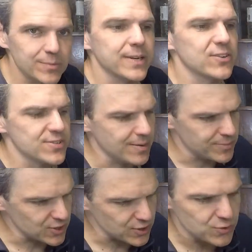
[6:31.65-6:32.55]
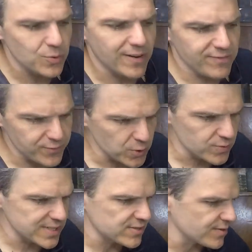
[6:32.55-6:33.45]
because I'm gonna do a full
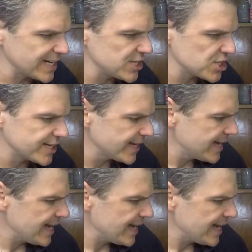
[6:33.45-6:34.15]
restoration,